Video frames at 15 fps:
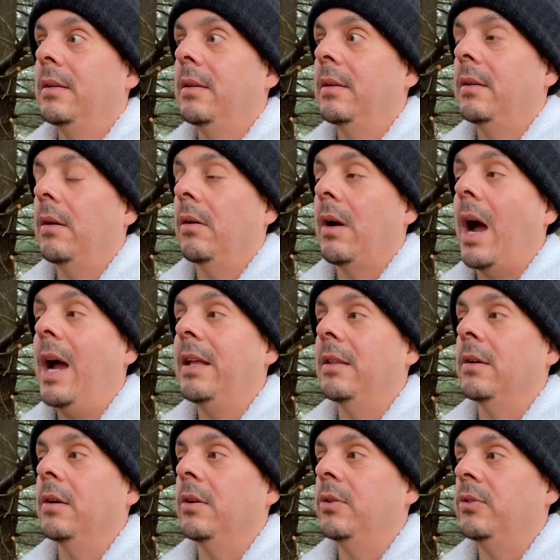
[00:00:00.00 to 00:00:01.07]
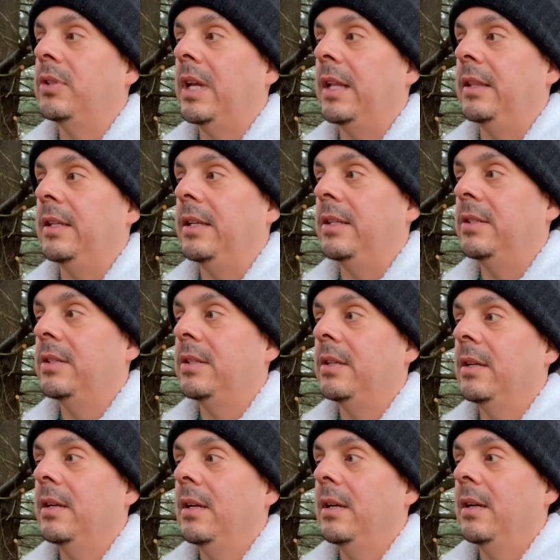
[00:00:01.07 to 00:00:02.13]
or I learned at least,
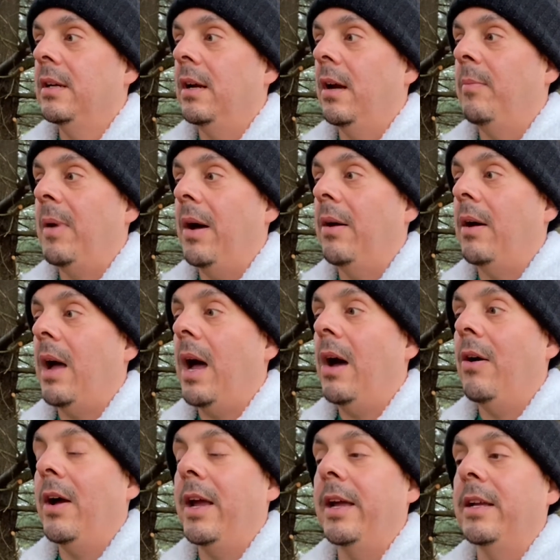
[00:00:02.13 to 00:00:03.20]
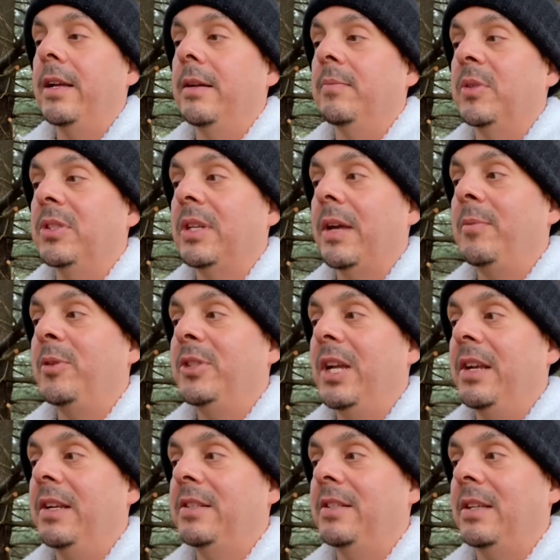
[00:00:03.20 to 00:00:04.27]
about how I am
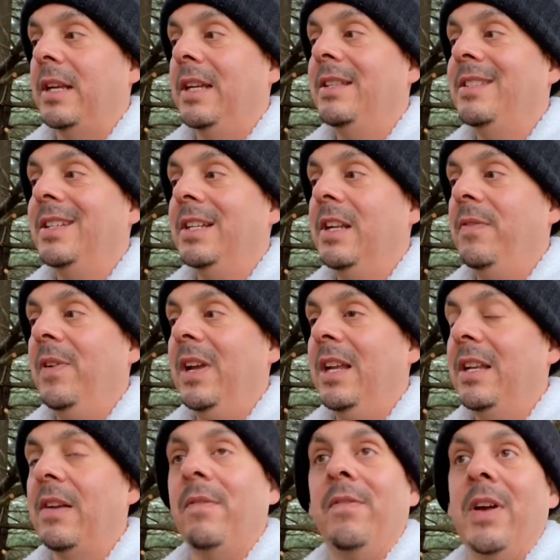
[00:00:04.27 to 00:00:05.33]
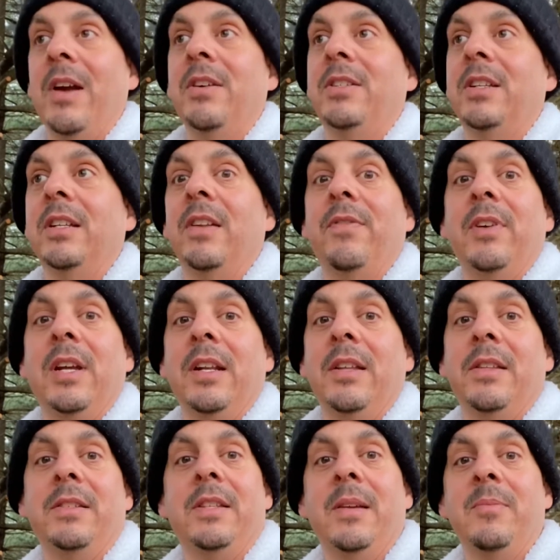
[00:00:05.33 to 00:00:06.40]
simultaneously insignificant and very significant at
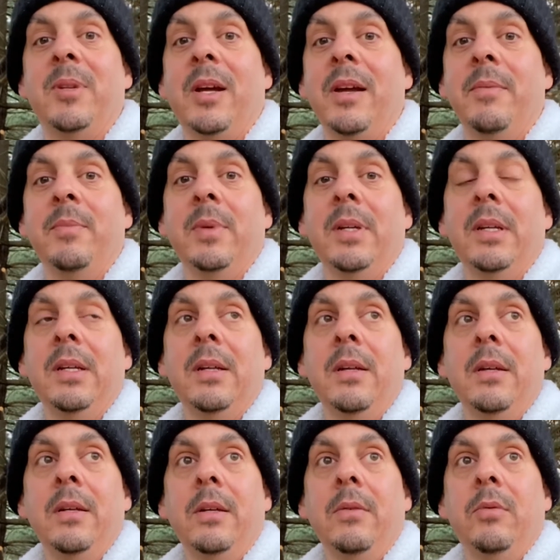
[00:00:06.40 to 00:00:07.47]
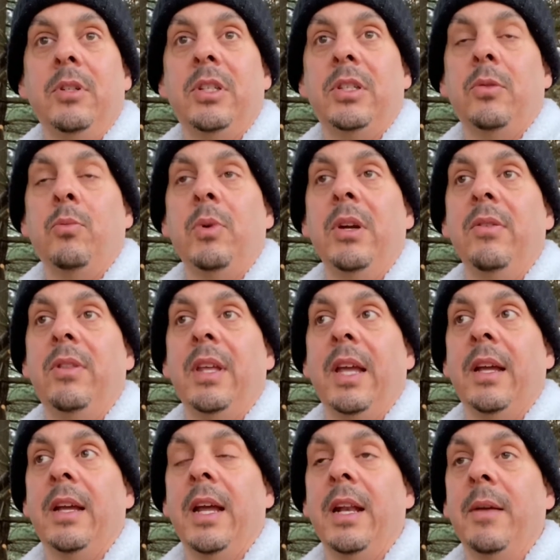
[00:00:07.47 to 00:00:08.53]
the same time, which is a weird
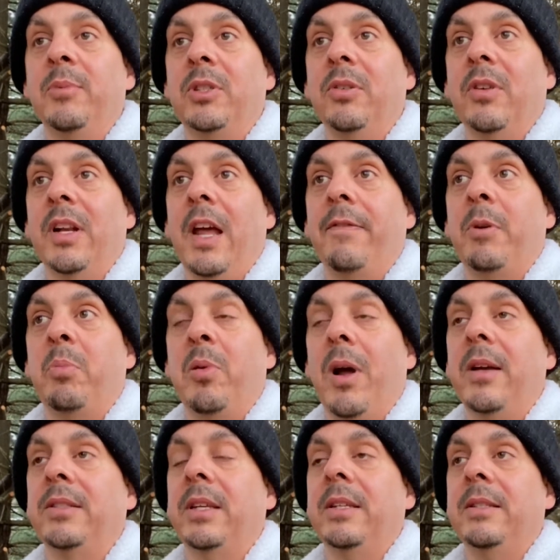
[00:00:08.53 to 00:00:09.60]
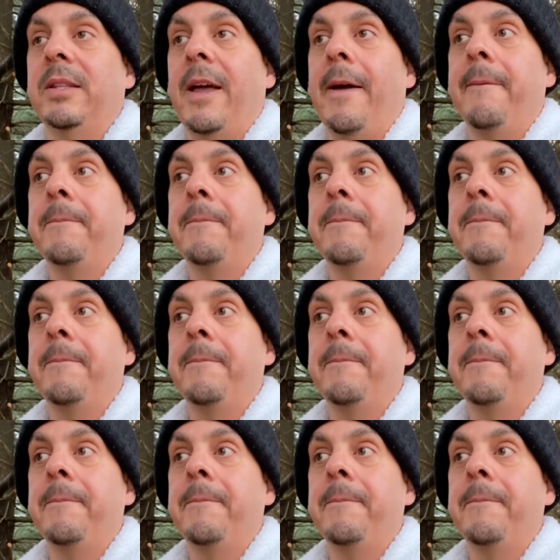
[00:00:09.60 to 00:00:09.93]
thing, and I'm still going to have to process that.